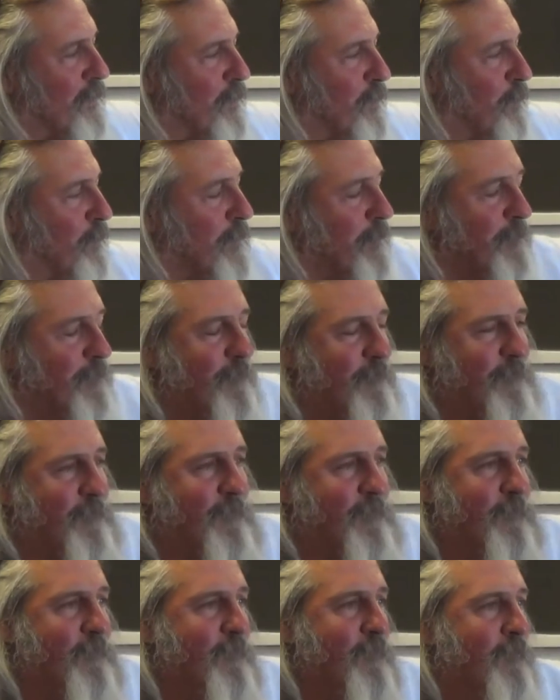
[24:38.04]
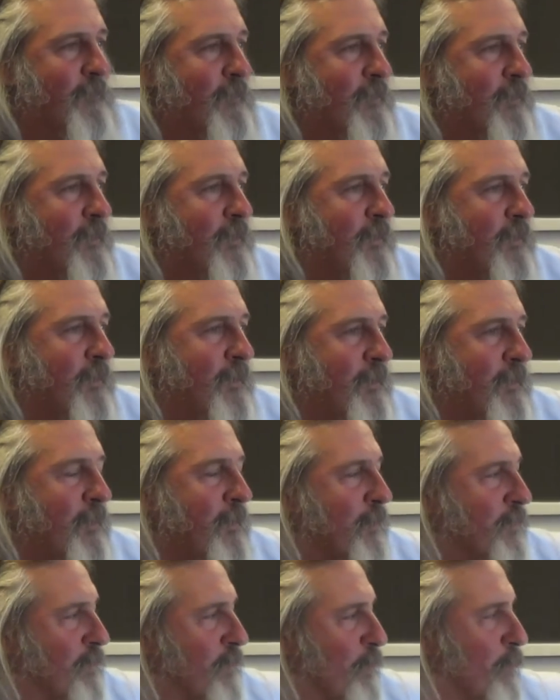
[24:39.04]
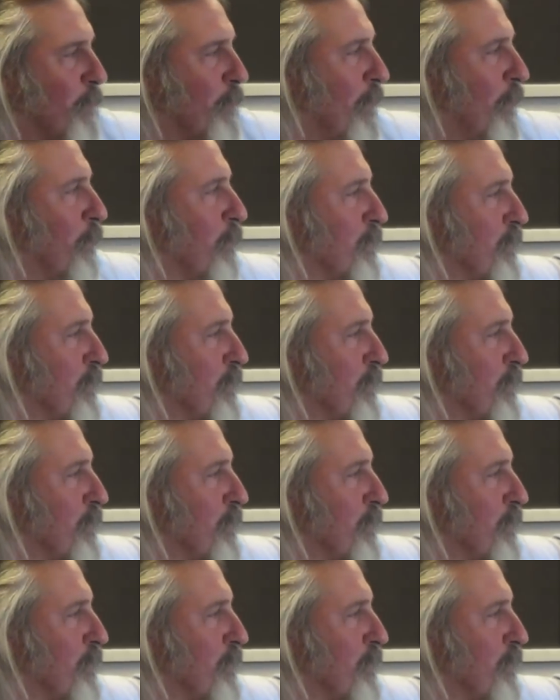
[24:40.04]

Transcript: the court. So, oh,